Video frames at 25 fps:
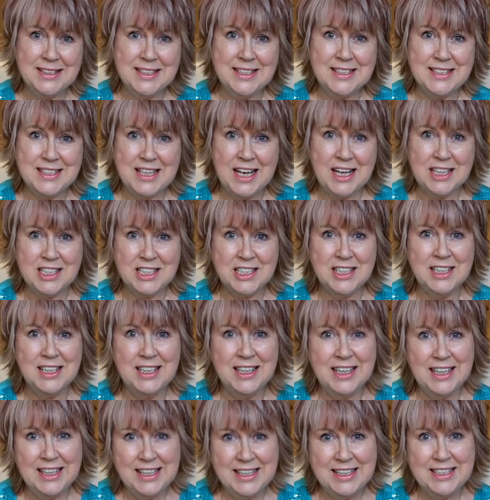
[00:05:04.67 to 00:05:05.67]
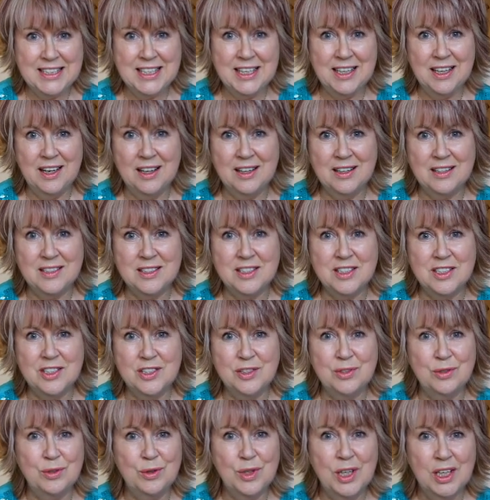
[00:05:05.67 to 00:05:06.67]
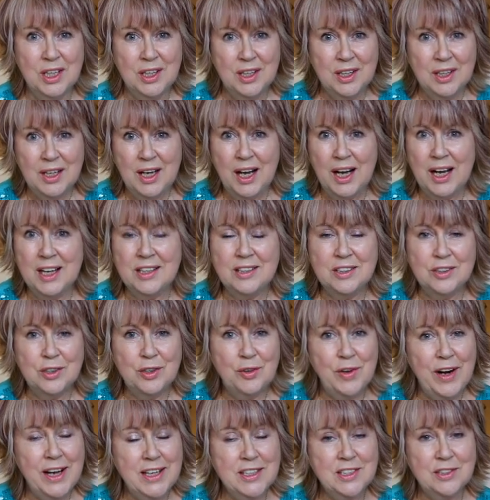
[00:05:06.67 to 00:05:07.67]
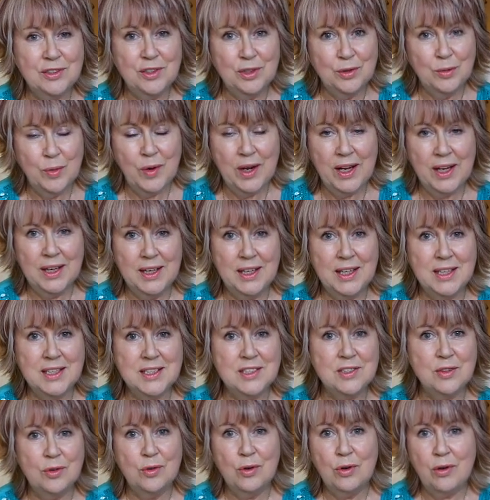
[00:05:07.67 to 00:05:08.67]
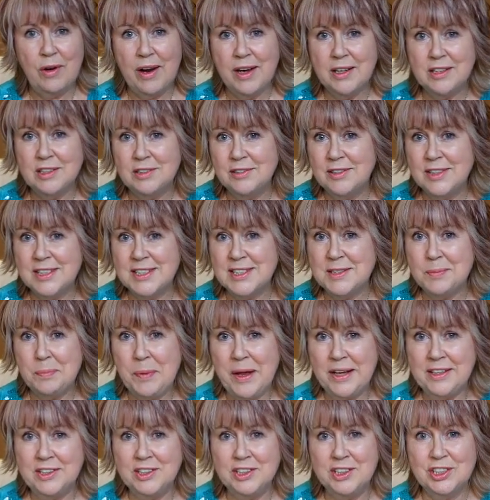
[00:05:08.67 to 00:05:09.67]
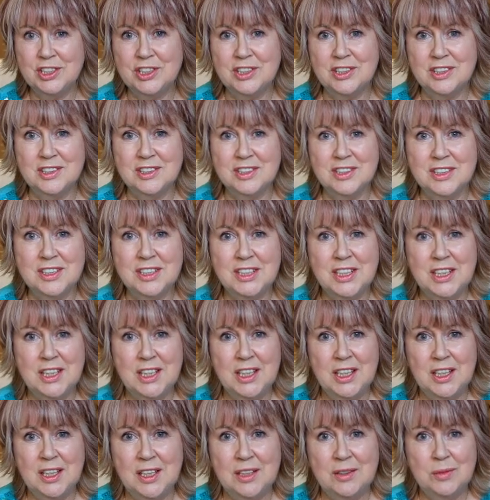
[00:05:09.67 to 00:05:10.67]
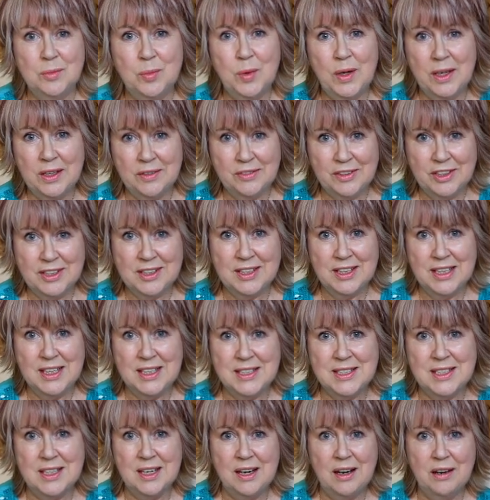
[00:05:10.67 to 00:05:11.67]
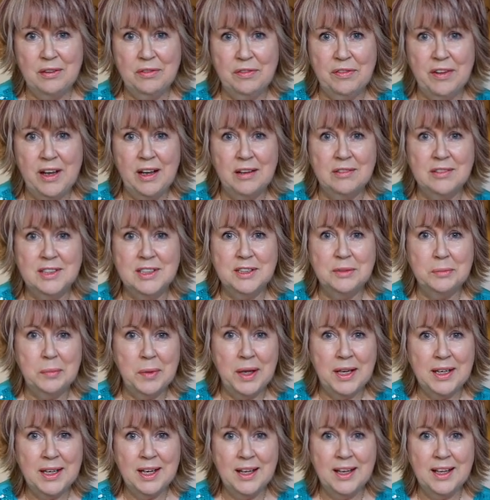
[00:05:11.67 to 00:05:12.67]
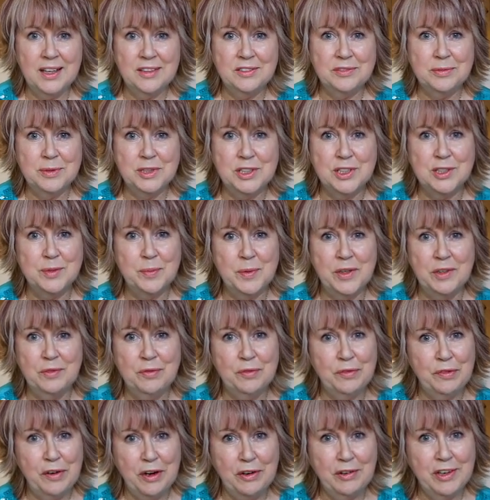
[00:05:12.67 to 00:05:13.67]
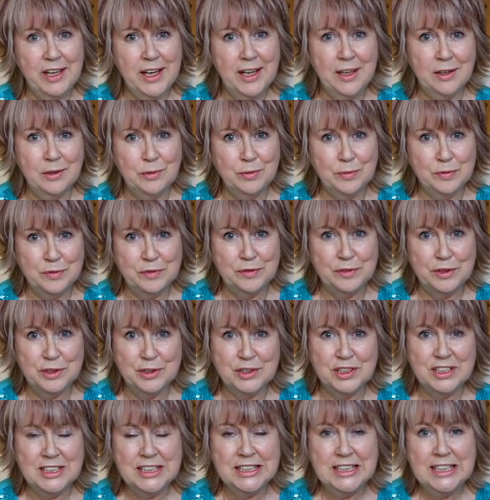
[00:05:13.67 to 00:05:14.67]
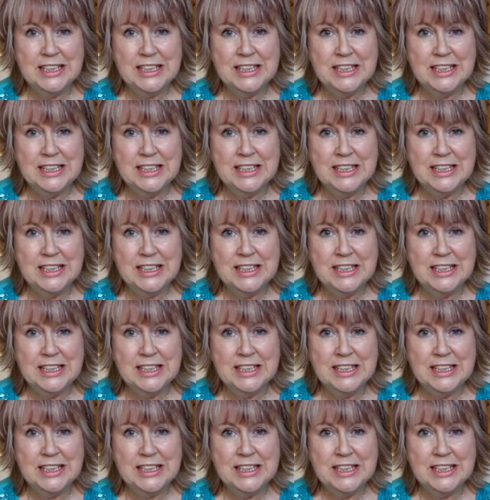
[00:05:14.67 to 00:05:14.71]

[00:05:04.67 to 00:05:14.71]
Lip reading: it's actually leading us to either greater awareness or greater expansion. One of the things that I found in my life, which has been very helpful,